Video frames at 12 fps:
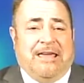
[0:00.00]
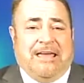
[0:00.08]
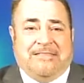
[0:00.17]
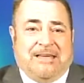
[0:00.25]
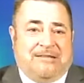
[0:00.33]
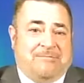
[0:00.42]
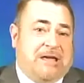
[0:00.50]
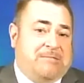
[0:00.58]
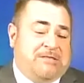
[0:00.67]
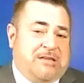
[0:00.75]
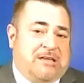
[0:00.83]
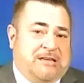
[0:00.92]
and then
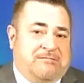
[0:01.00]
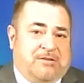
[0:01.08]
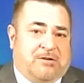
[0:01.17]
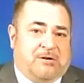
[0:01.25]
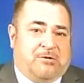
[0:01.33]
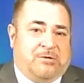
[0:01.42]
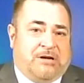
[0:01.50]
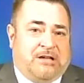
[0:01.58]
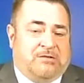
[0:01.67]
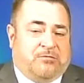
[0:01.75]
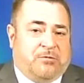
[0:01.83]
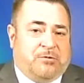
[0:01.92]
maybe they even go
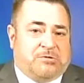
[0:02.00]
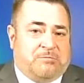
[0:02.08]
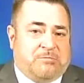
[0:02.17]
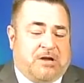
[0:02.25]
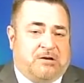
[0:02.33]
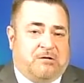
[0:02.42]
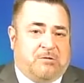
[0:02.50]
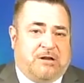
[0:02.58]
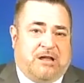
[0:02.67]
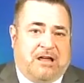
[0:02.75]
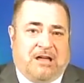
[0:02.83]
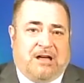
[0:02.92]
on for some kind of
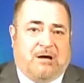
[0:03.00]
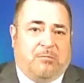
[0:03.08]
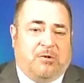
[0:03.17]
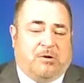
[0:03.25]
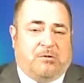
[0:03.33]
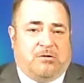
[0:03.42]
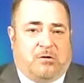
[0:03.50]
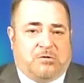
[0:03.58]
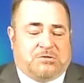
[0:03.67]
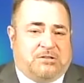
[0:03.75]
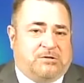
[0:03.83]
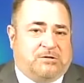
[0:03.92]
rehab or
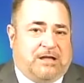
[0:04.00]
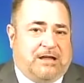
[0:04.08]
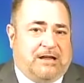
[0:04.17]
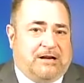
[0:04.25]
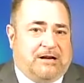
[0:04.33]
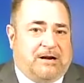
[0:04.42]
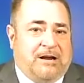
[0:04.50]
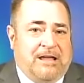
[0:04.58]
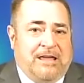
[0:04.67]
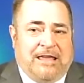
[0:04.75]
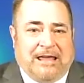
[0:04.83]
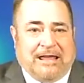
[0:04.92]
skilled care,
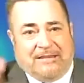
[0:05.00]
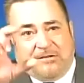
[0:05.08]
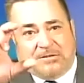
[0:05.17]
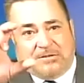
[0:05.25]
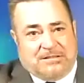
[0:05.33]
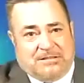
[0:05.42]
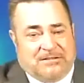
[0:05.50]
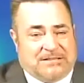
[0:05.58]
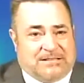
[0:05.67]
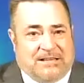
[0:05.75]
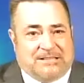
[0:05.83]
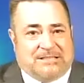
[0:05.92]
and there's still
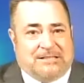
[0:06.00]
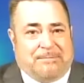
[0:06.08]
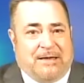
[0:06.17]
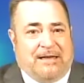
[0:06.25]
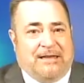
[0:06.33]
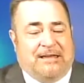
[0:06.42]
this slice of the pie.